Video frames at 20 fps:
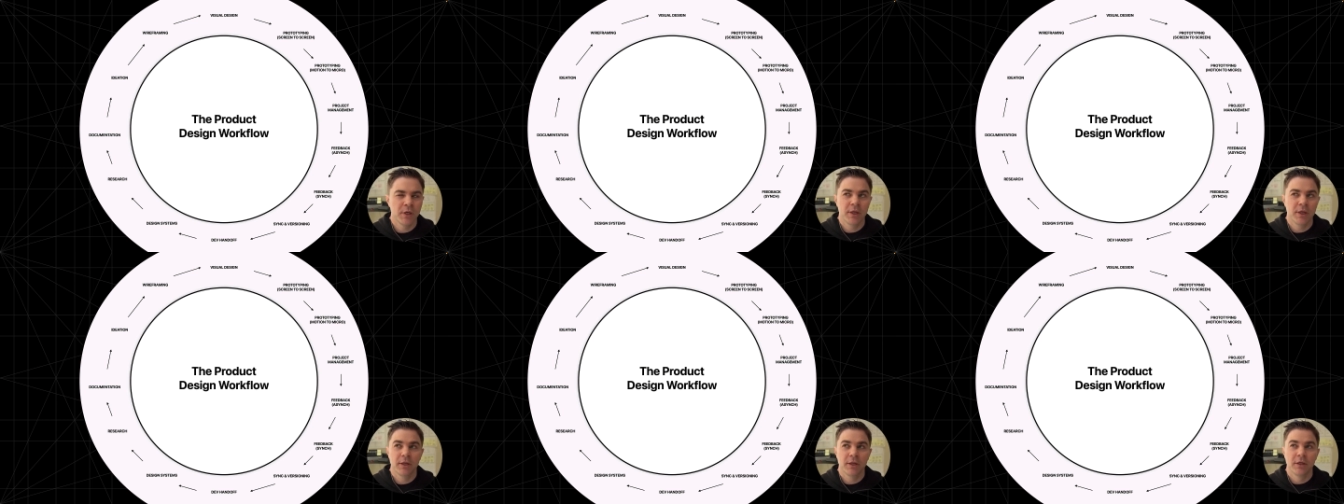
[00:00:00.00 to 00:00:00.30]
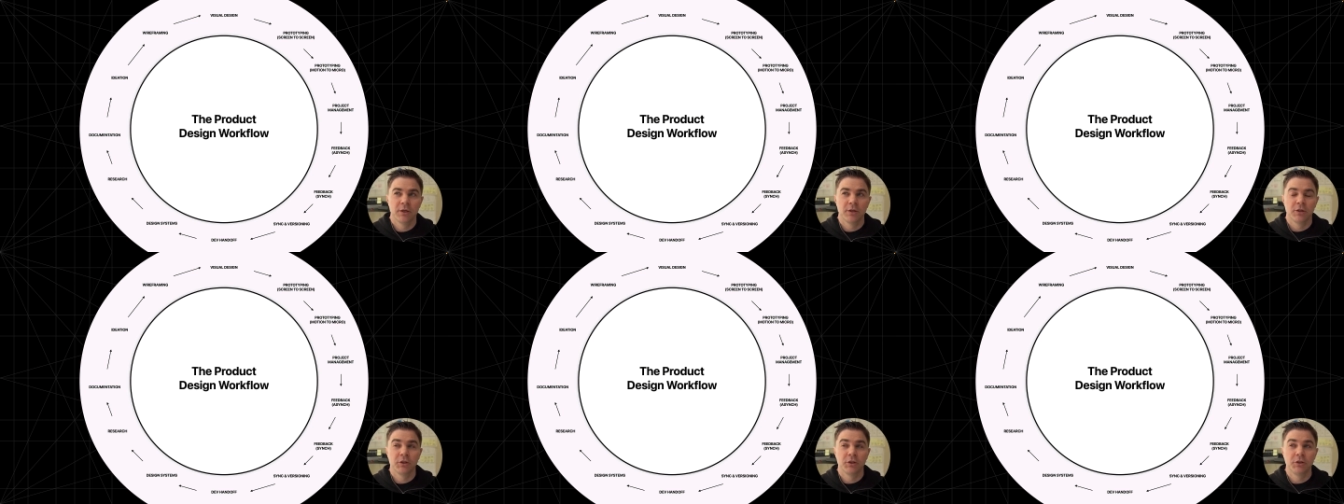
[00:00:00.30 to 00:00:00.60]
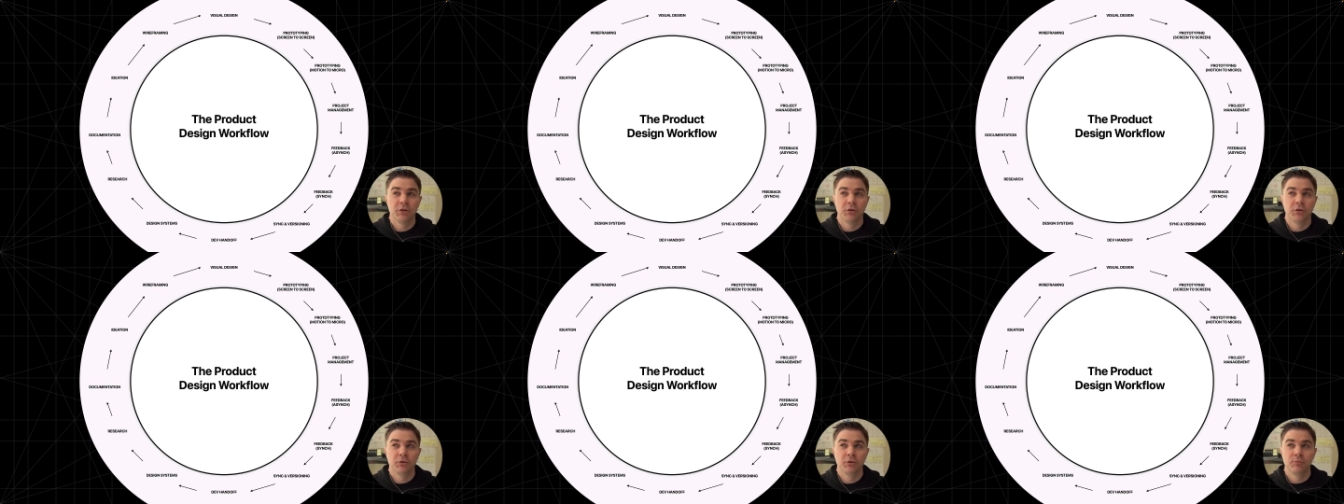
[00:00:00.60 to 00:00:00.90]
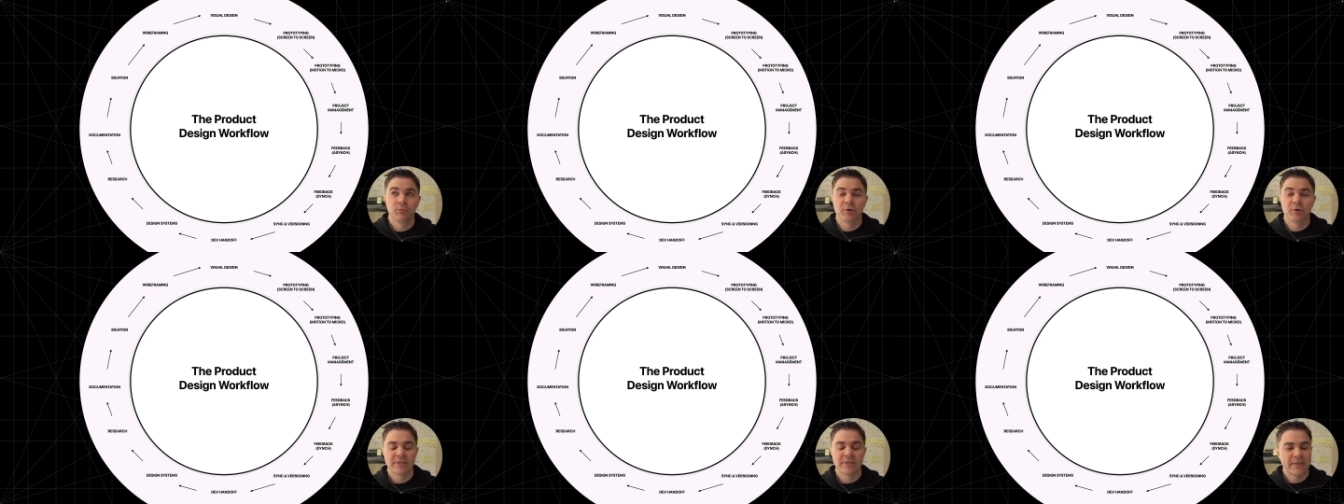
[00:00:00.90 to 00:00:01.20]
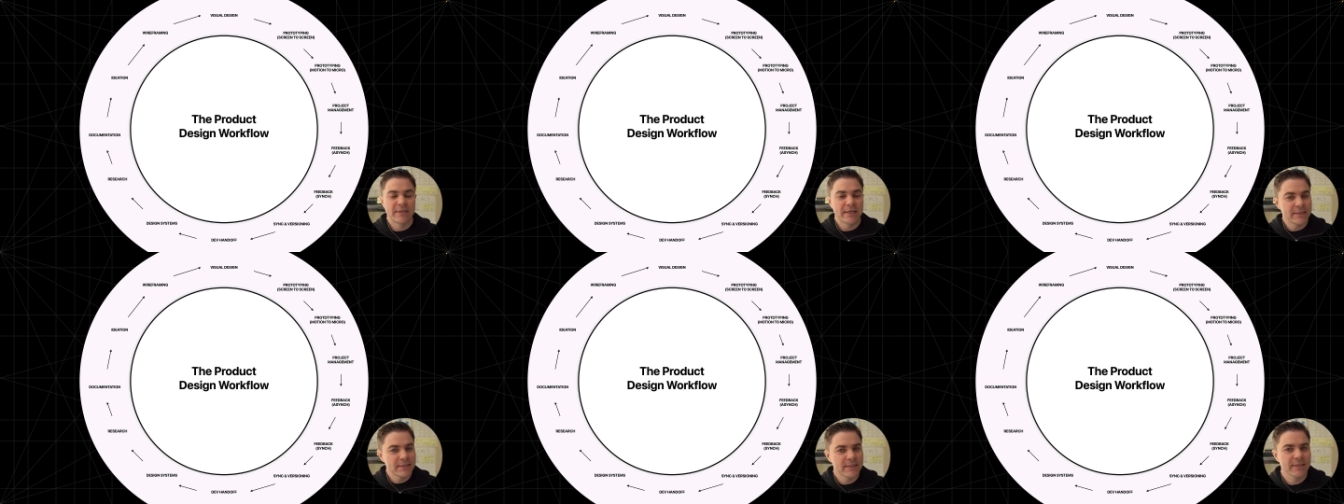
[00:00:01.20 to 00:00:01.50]
could you
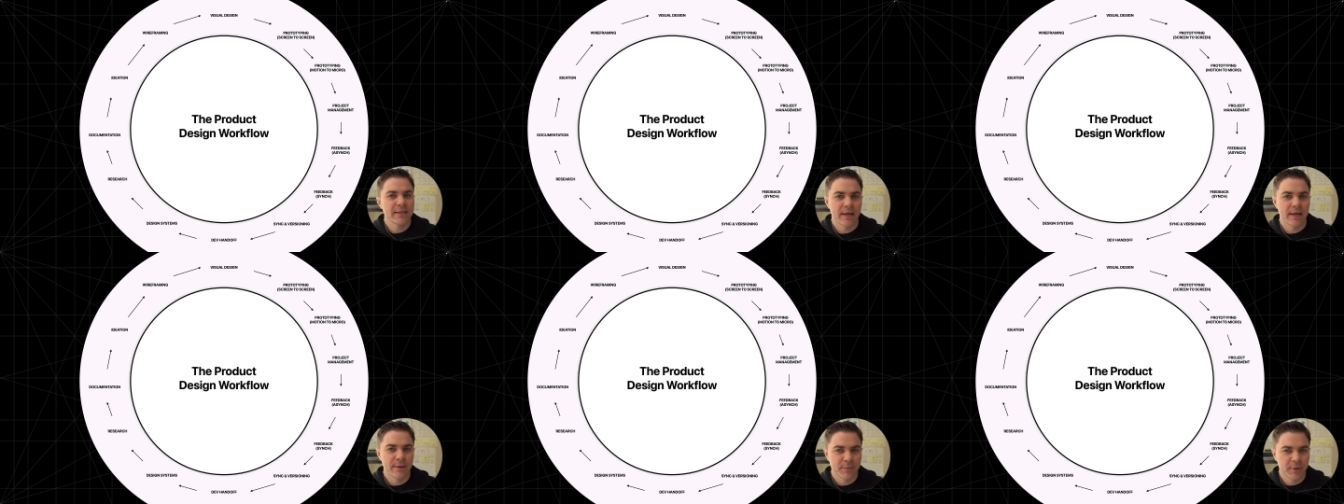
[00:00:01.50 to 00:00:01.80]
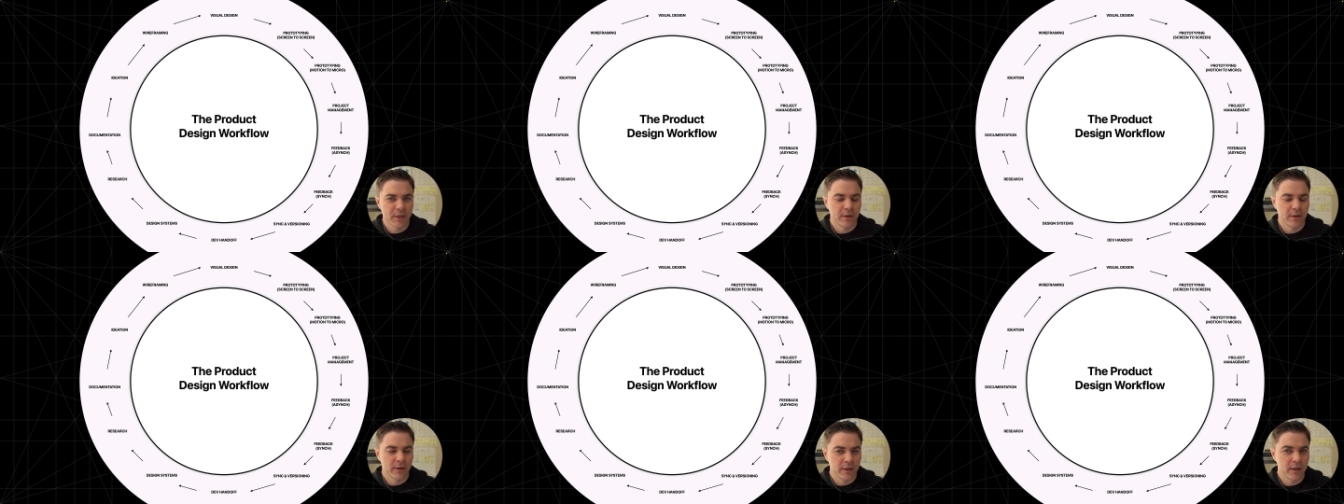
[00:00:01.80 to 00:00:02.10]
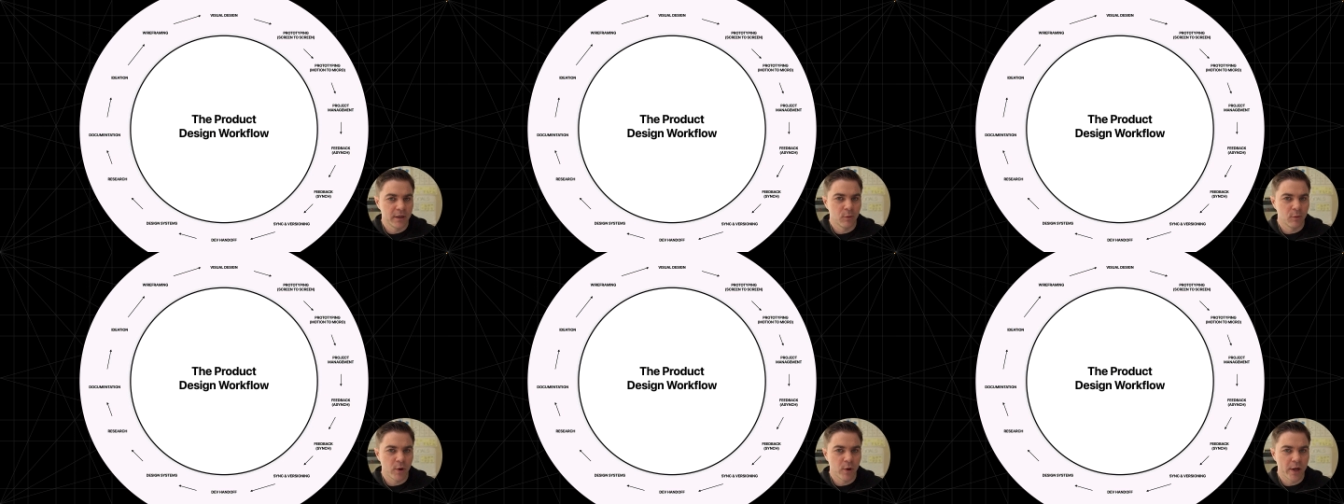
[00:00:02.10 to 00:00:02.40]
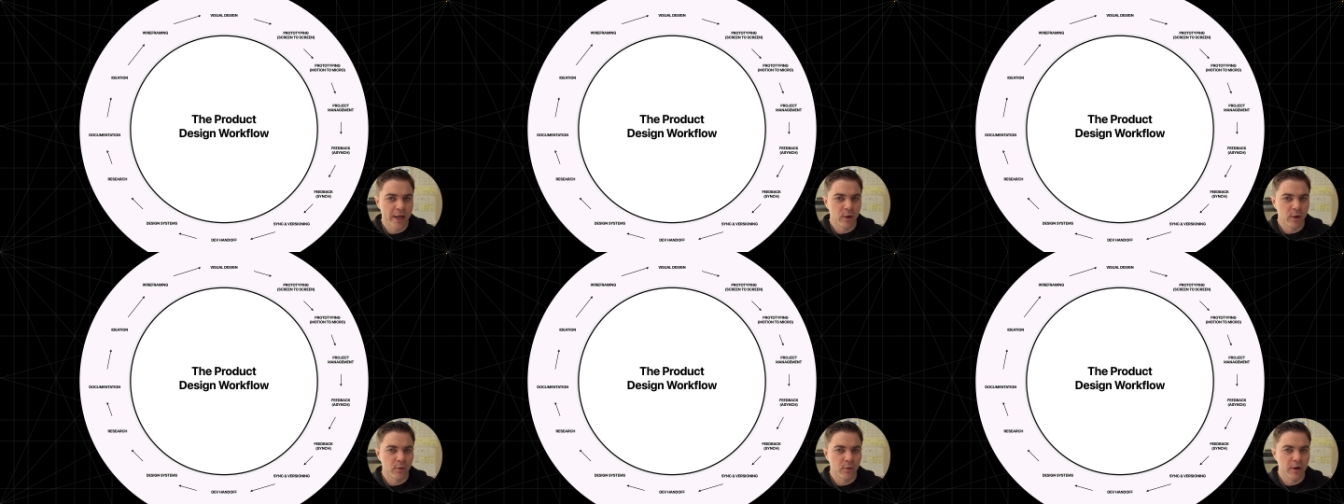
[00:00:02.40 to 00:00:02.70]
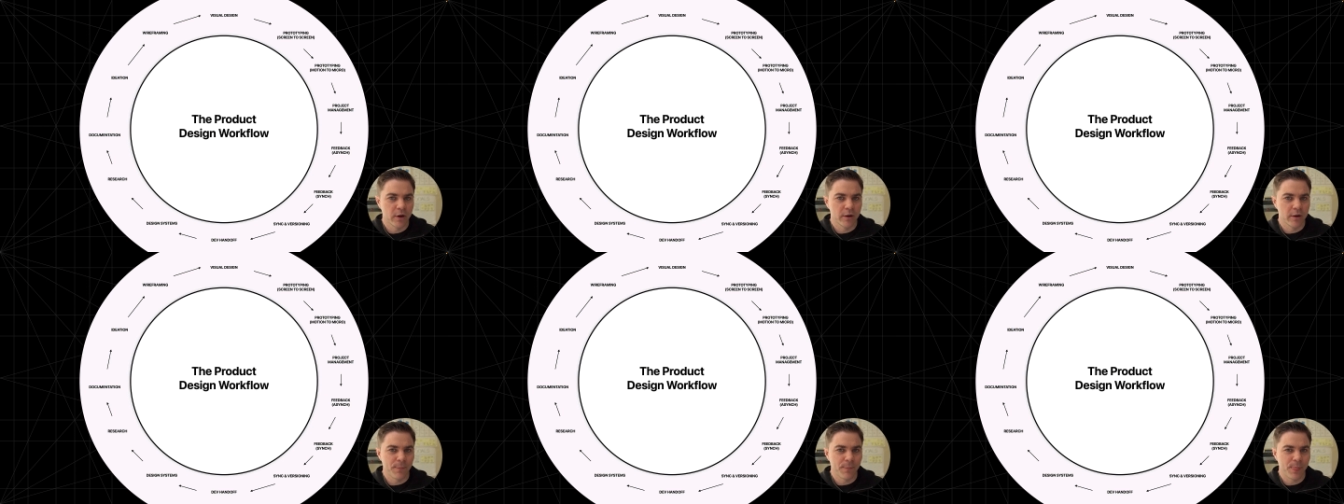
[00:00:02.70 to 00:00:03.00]
present to them in a, in a way
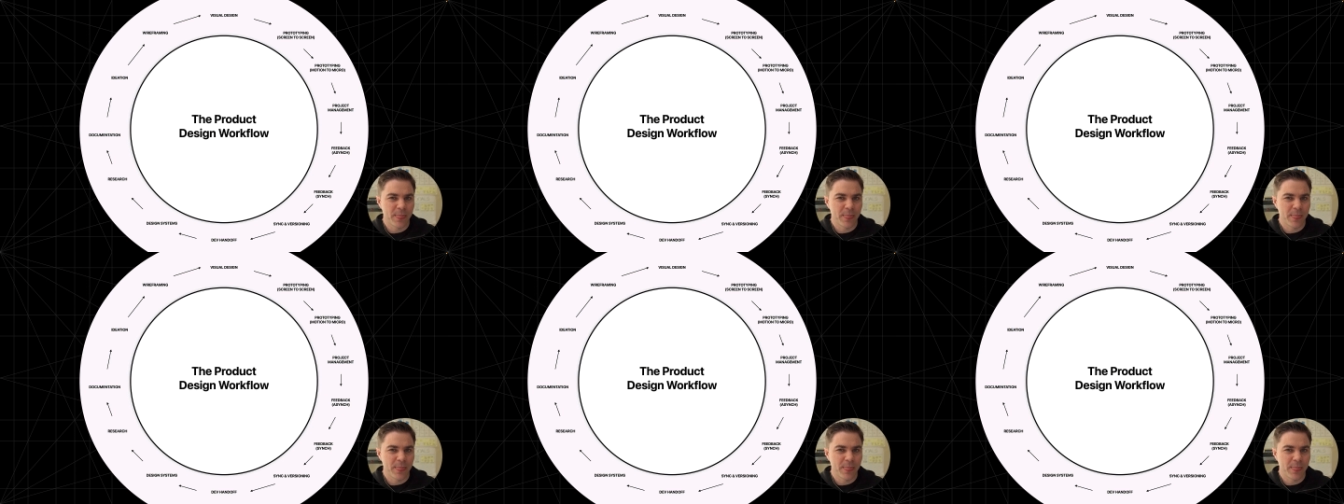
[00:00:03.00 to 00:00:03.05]
where